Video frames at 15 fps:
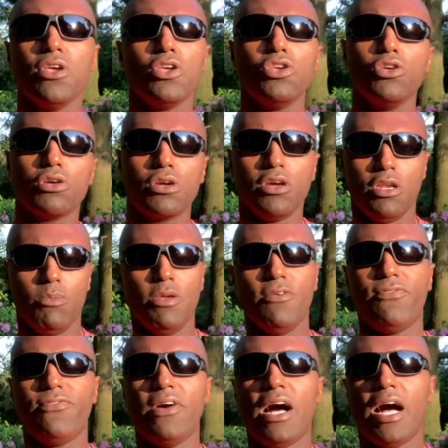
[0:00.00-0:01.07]
you're gonna be
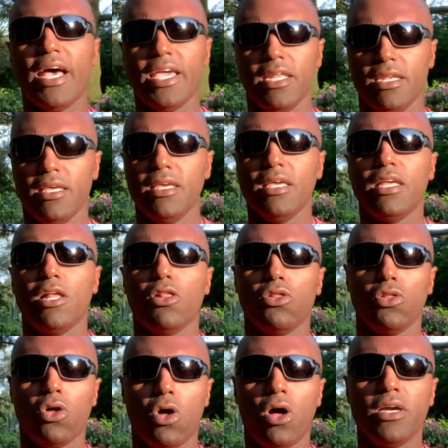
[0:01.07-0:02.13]
fine.
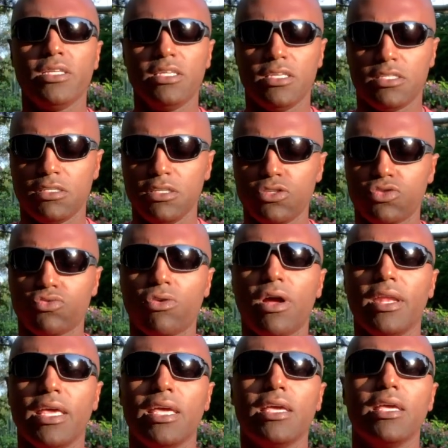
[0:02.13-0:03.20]
Long distance
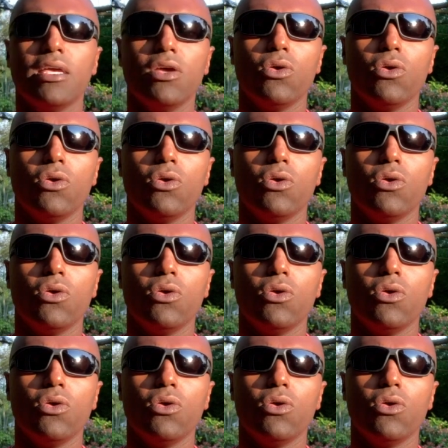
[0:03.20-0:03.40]
running,